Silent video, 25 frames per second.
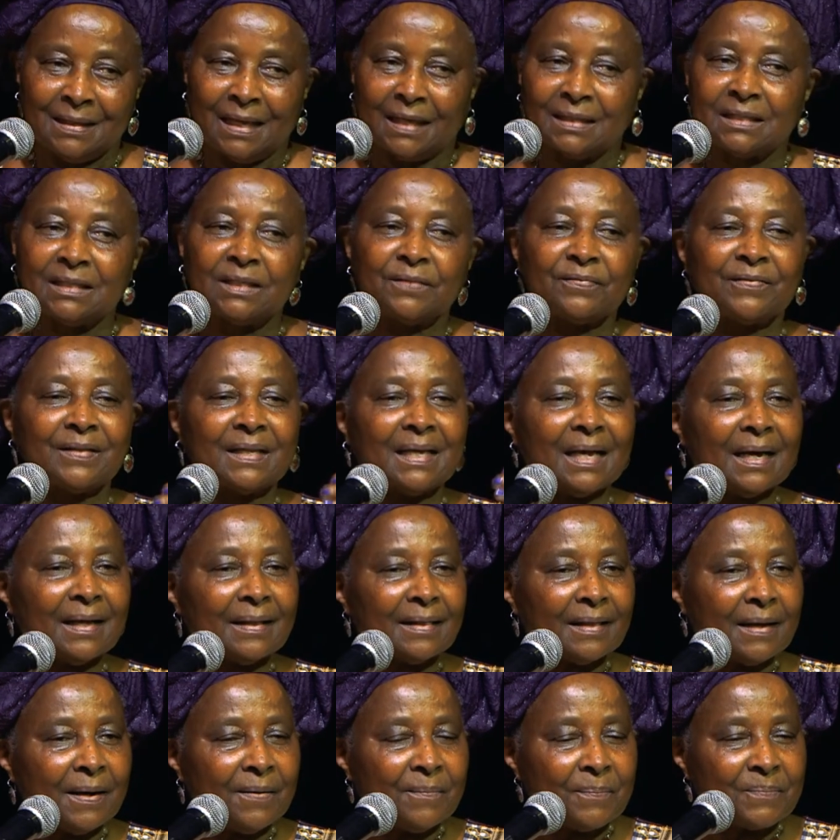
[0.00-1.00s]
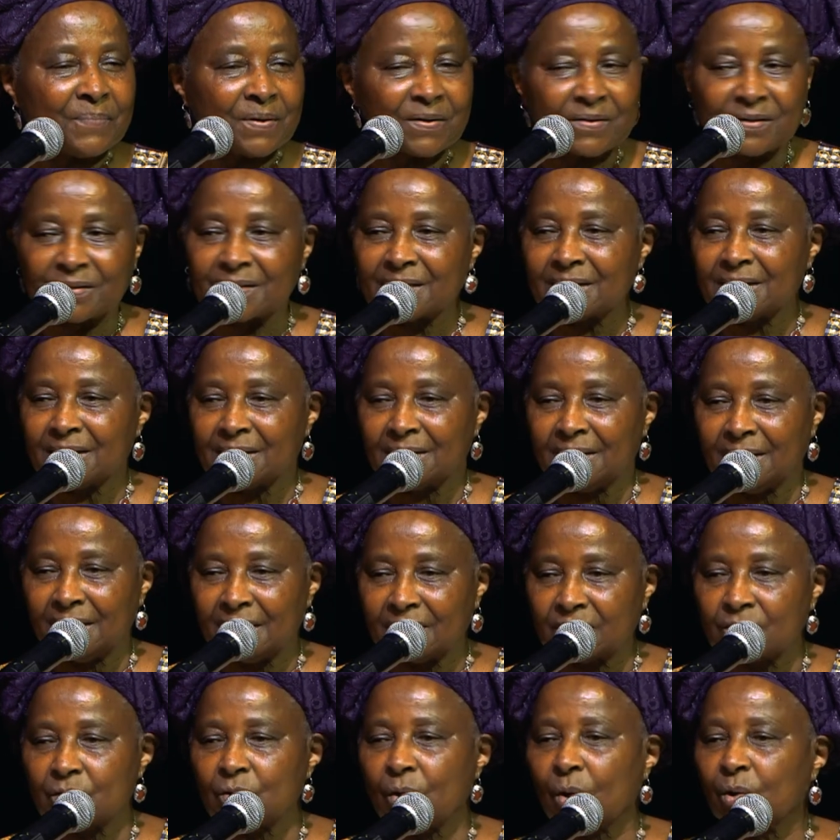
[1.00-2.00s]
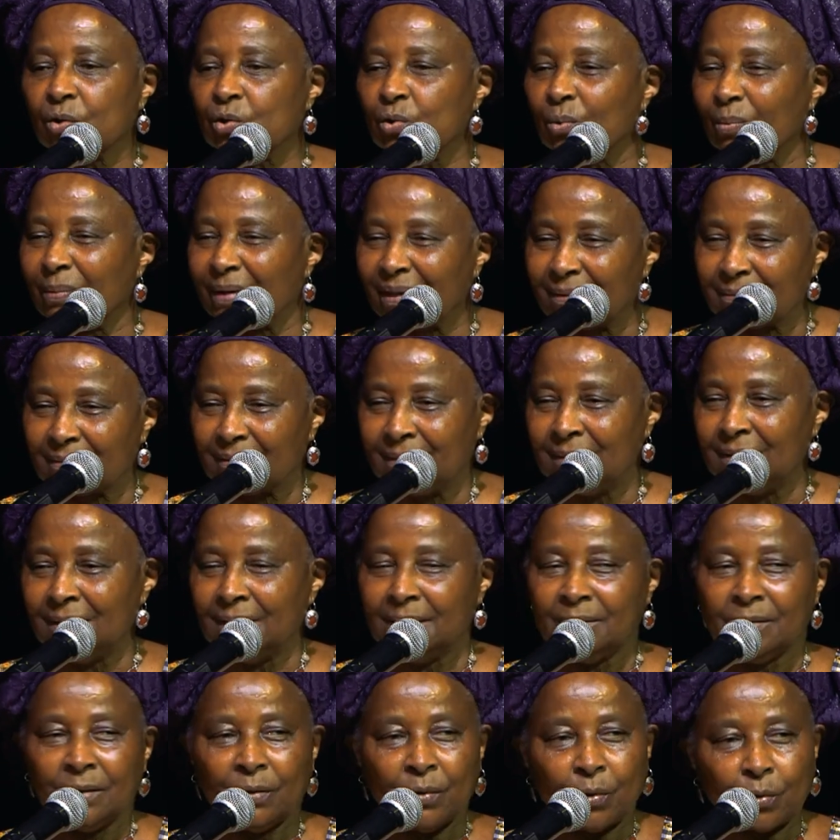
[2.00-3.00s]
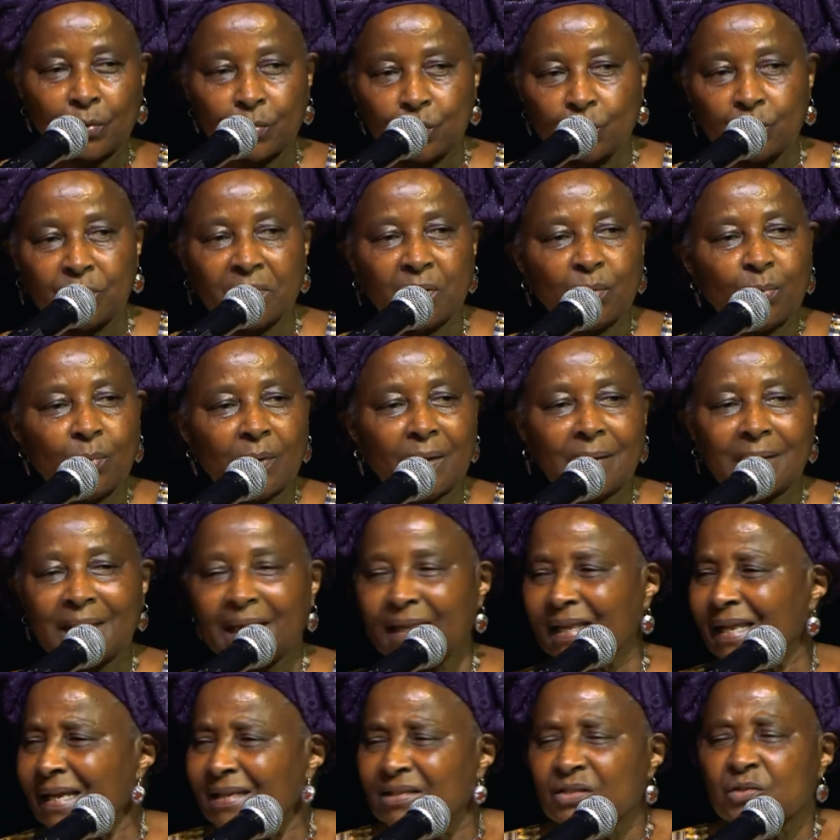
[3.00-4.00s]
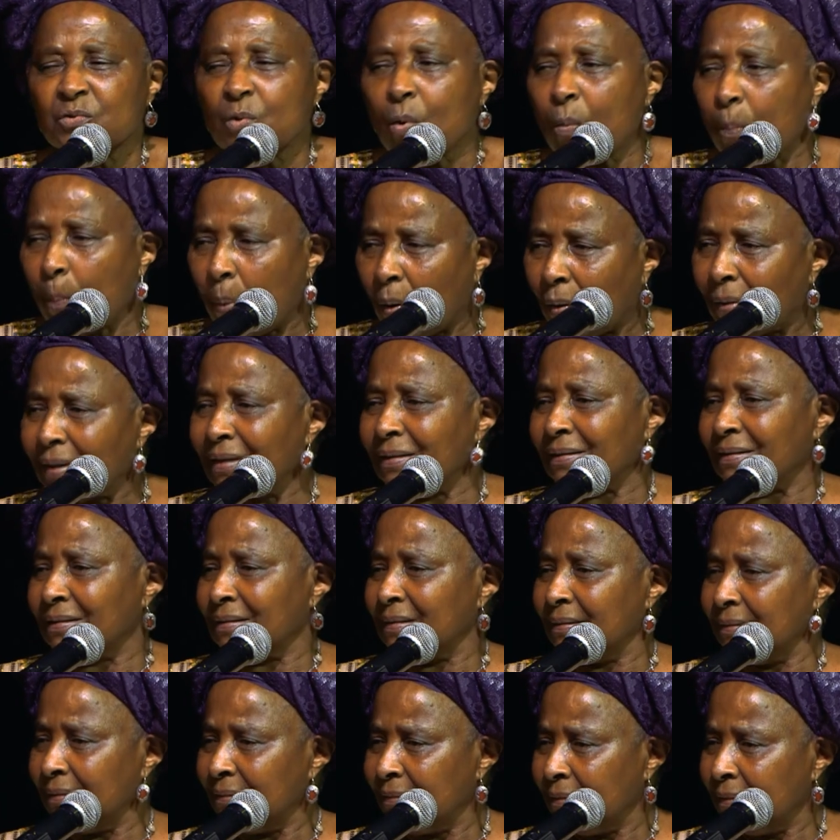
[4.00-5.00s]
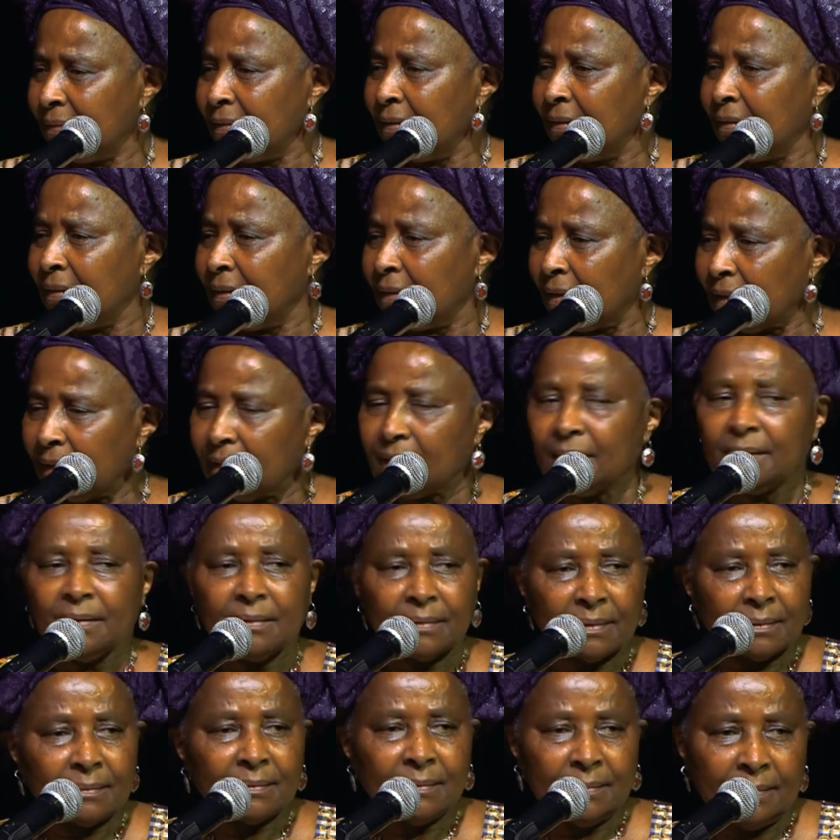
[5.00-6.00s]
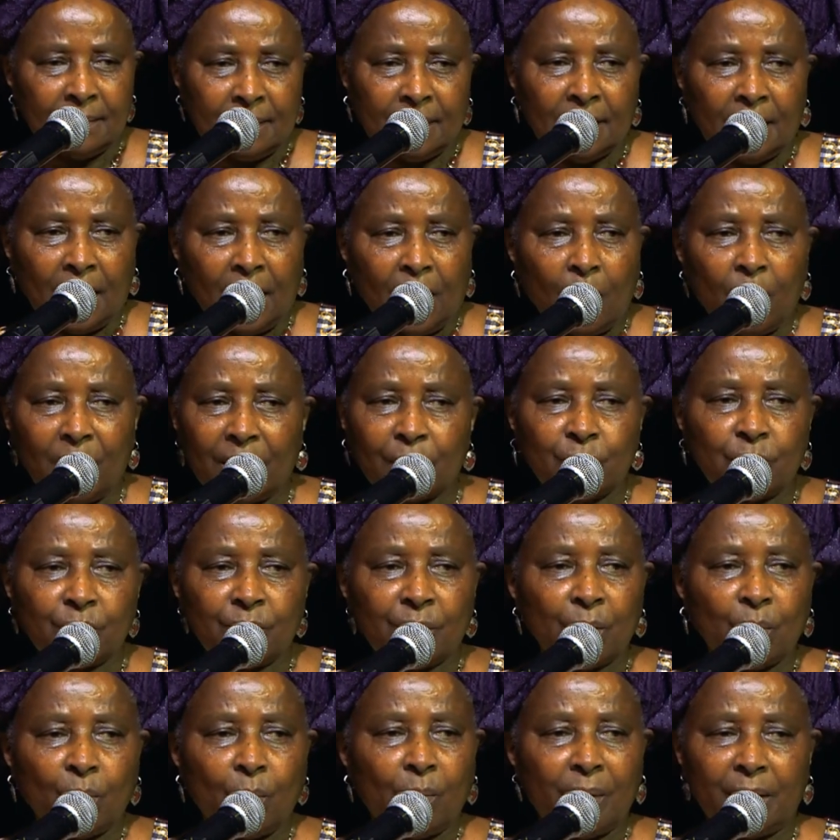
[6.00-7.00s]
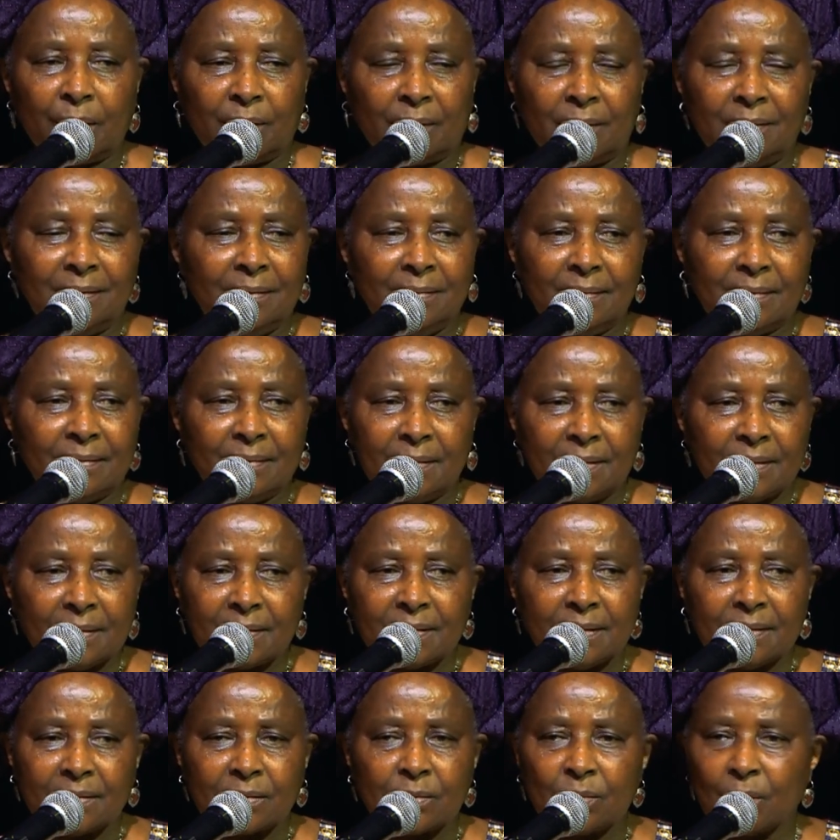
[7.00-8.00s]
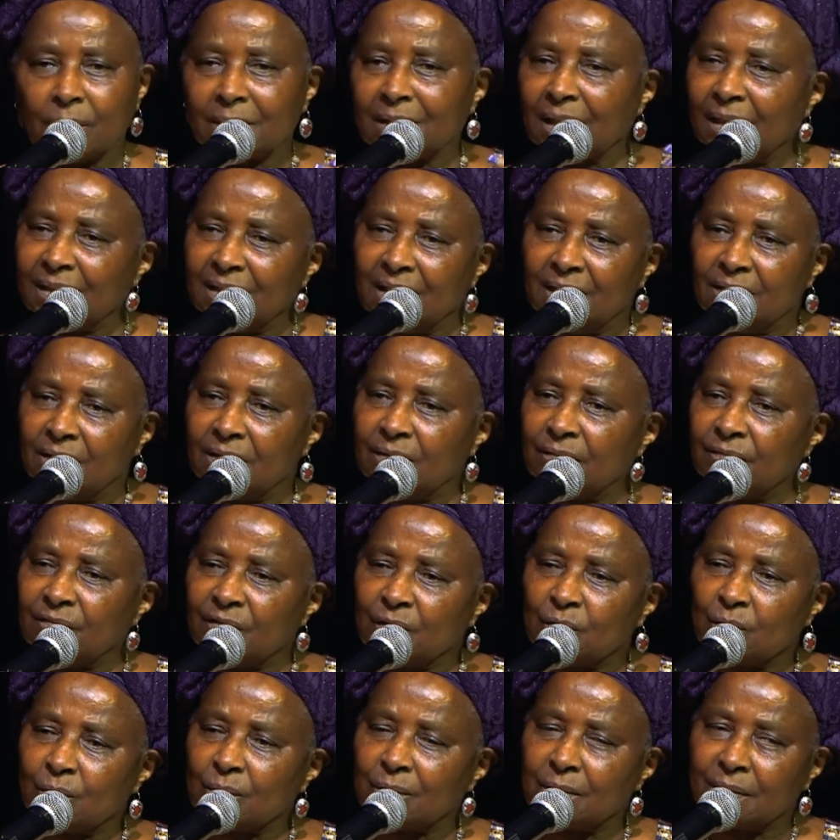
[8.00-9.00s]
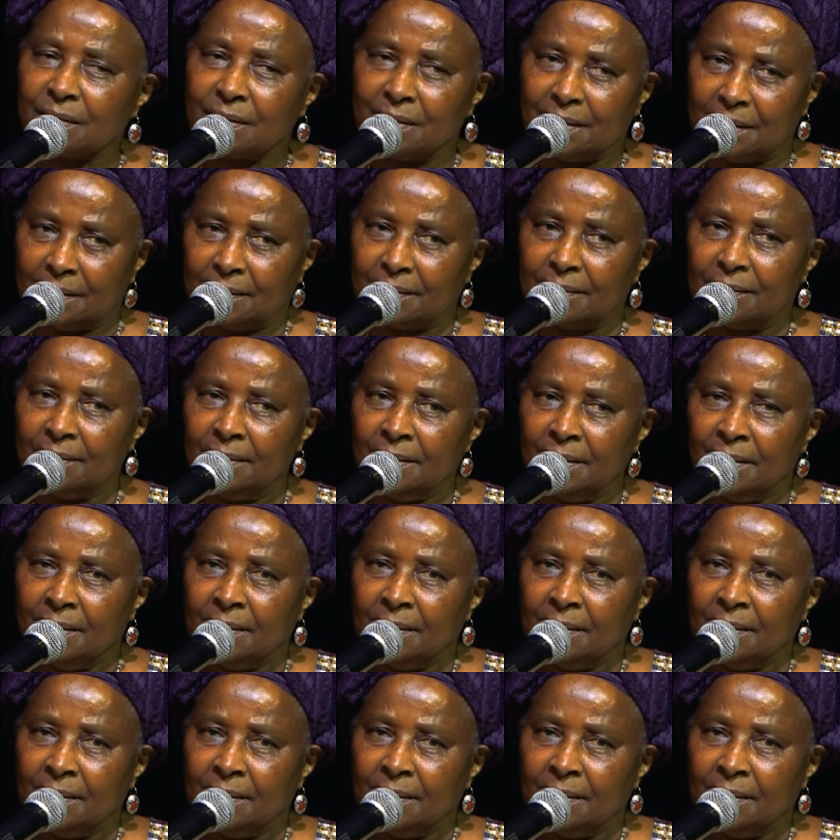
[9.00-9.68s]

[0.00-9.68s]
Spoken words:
that if the other person is not well or doing well, there is no point in our doing well. This is not an individual thing.